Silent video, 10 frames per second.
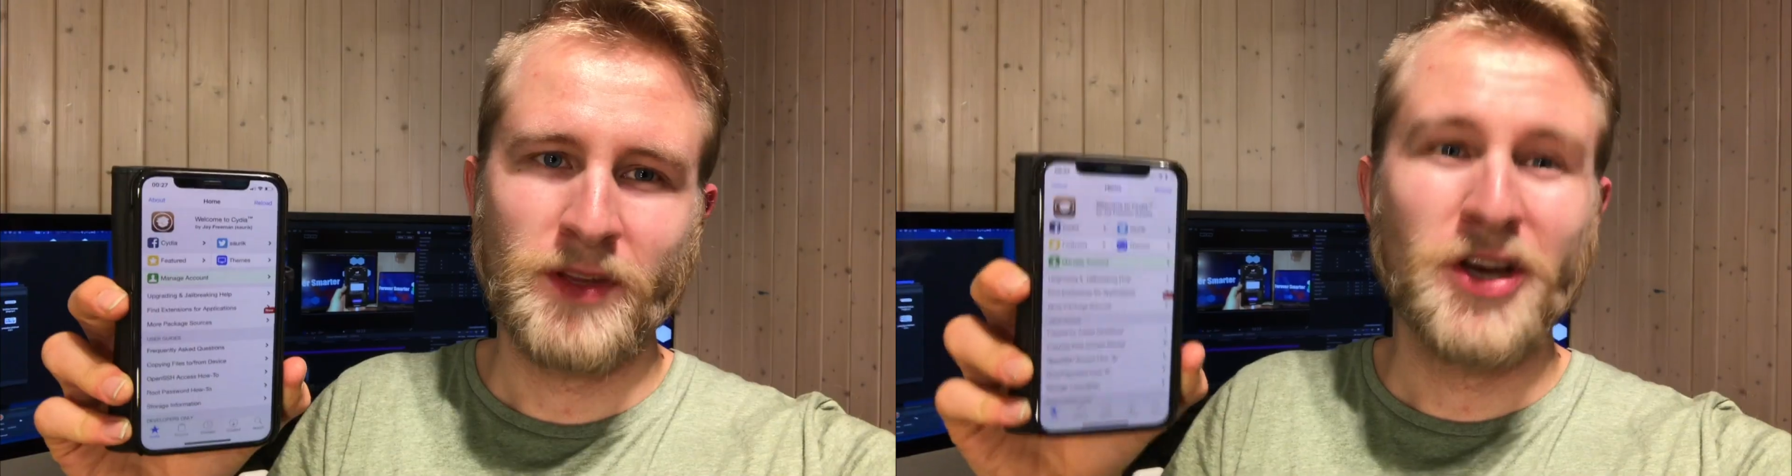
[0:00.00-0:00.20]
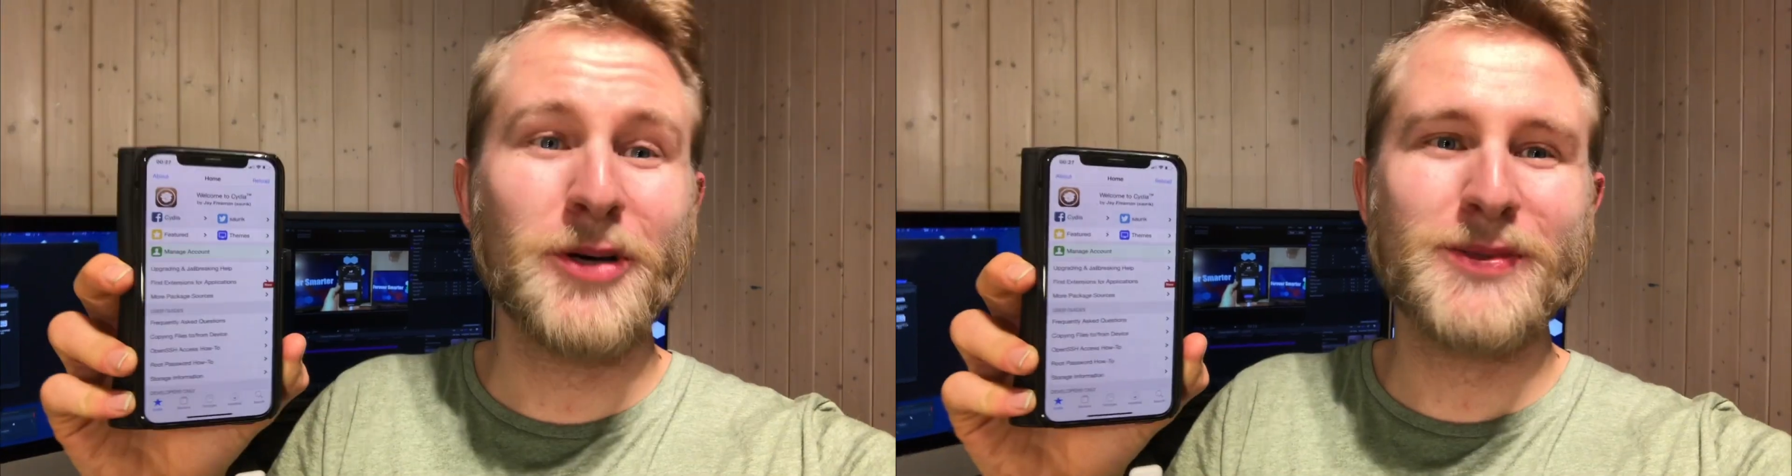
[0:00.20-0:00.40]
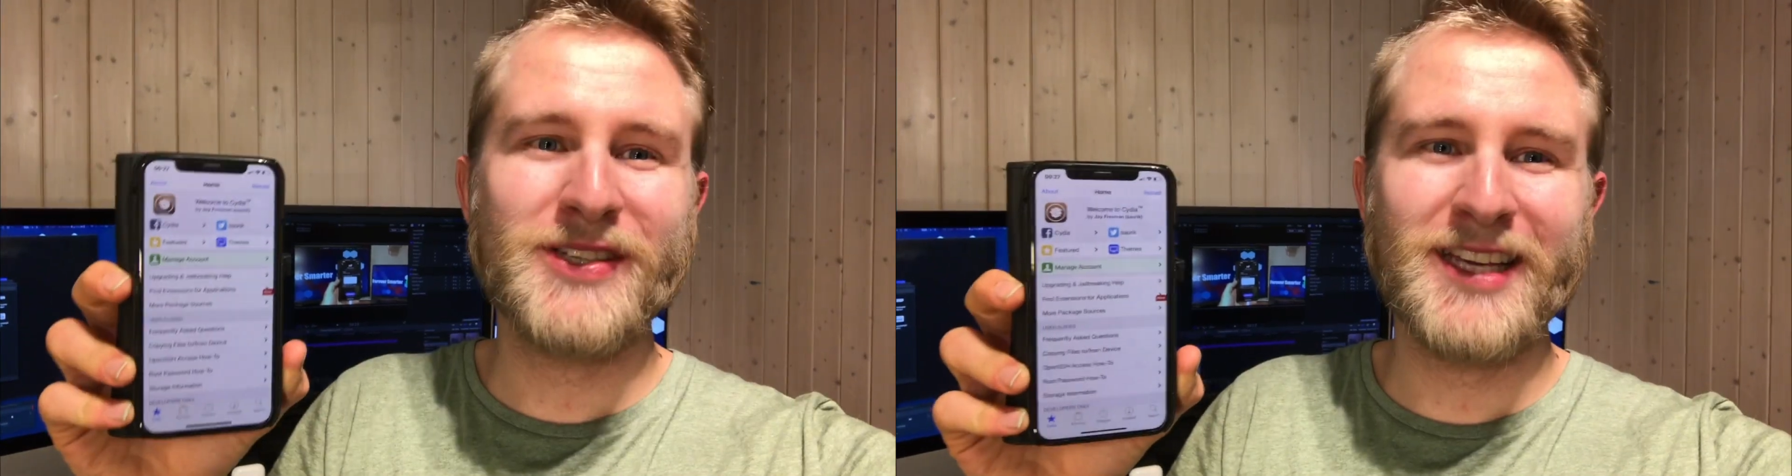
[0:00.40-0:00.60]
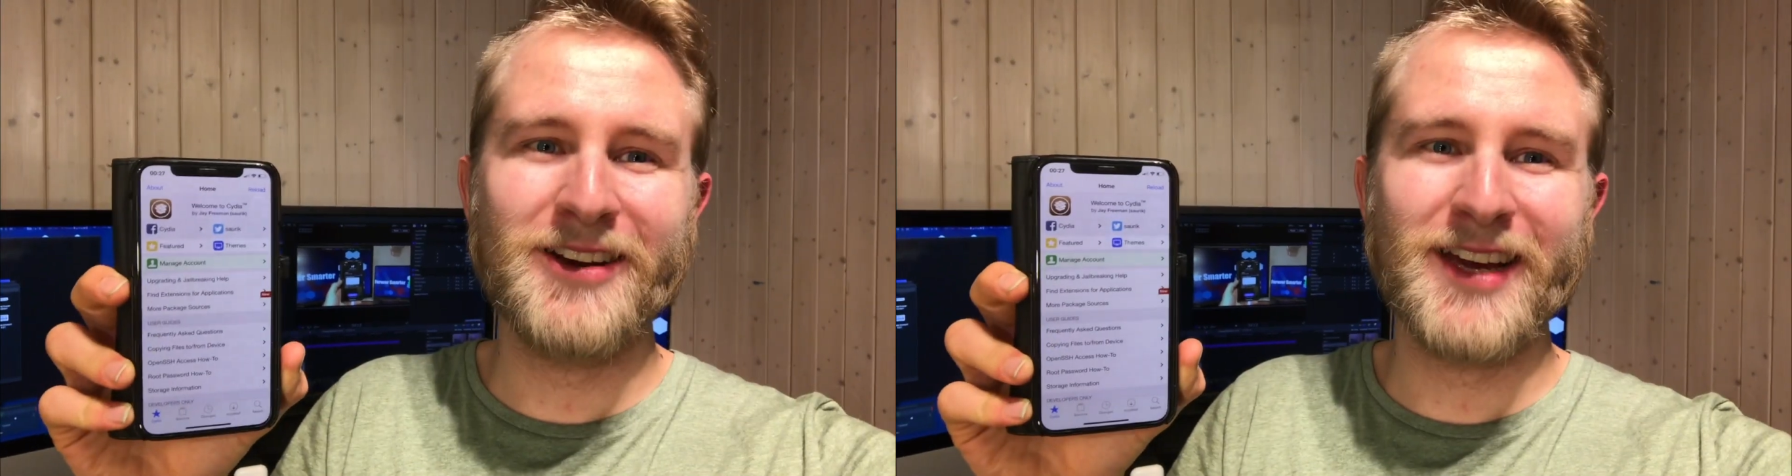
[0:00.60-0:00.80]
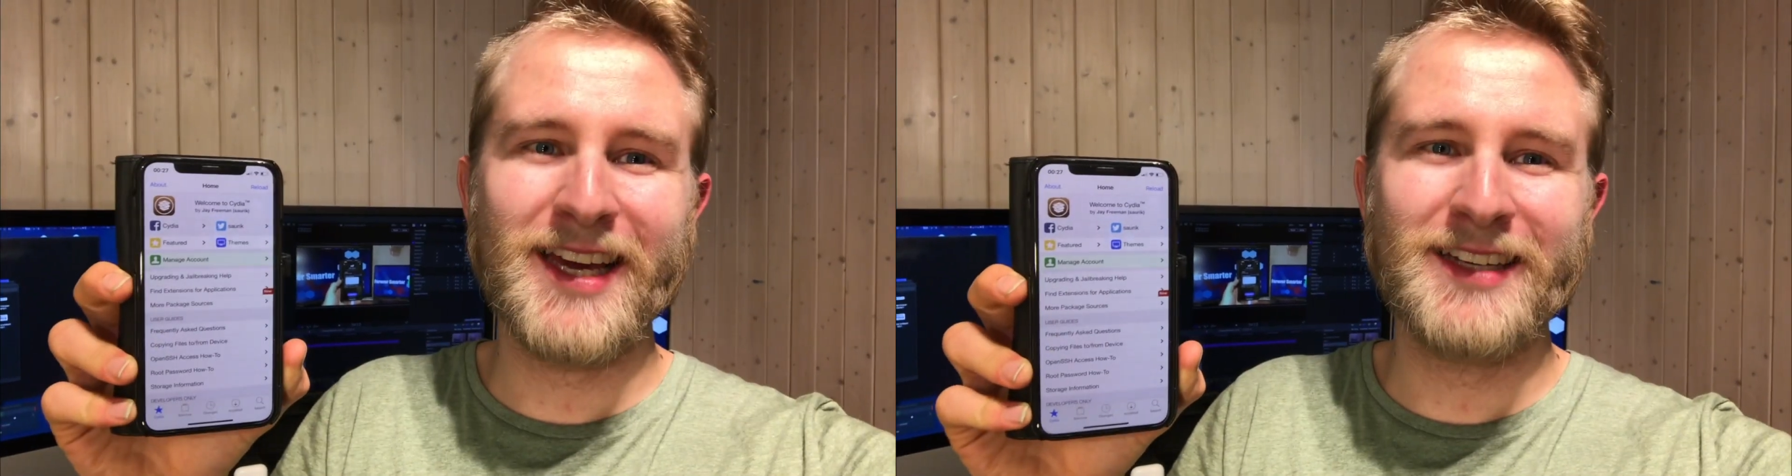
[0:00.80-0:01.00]
Hope to see you
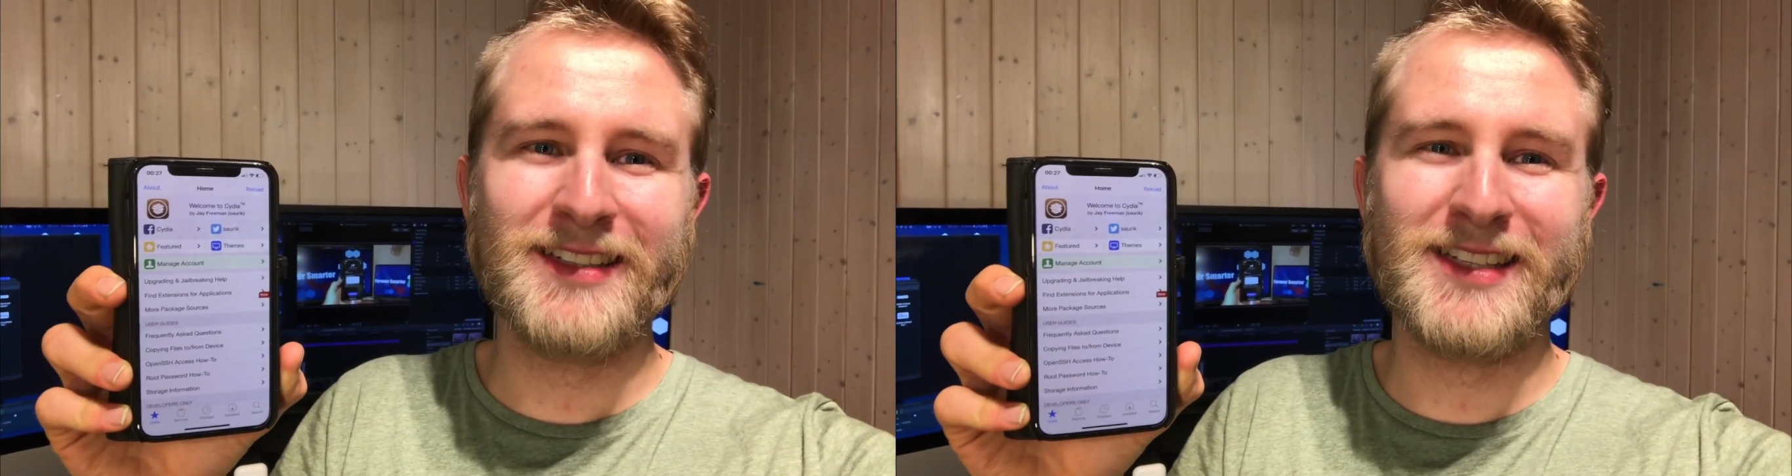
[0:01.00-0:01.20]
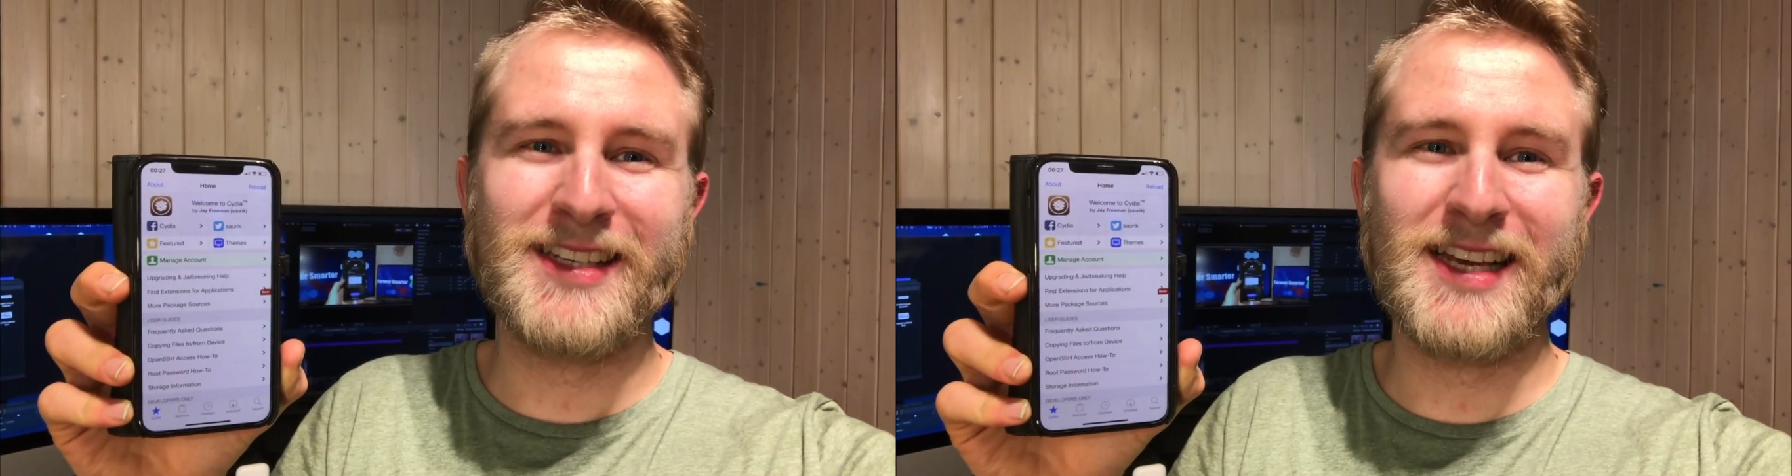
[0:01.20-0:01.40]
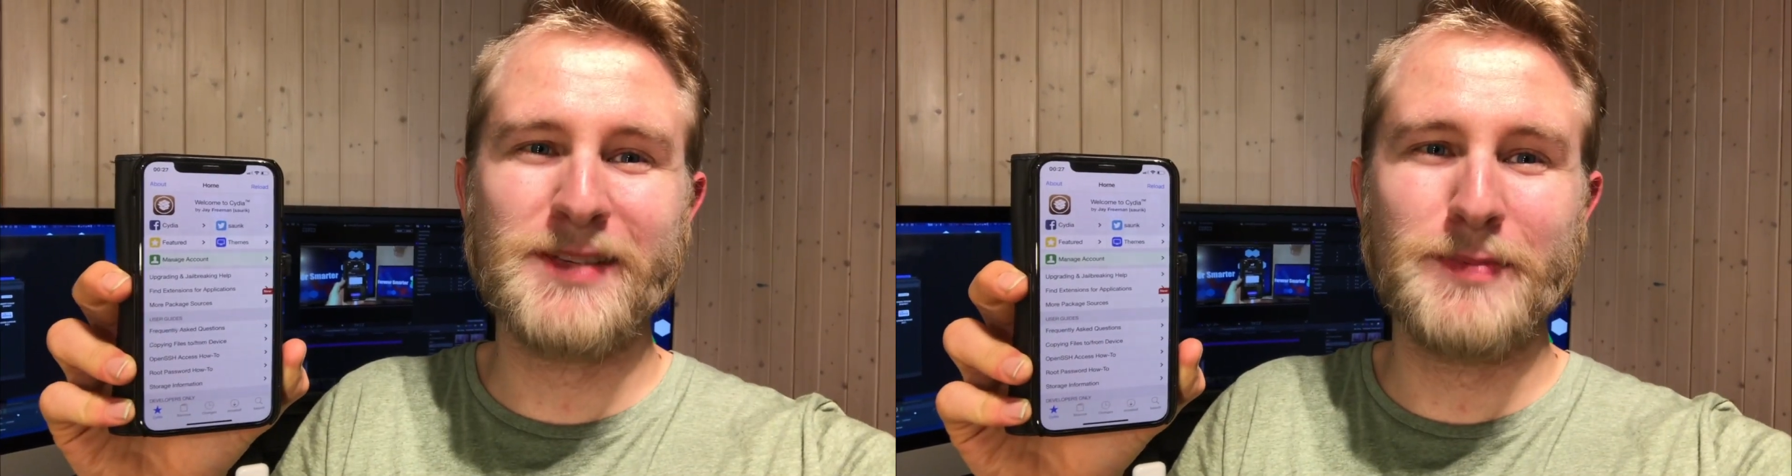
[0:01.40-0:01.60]
again. This has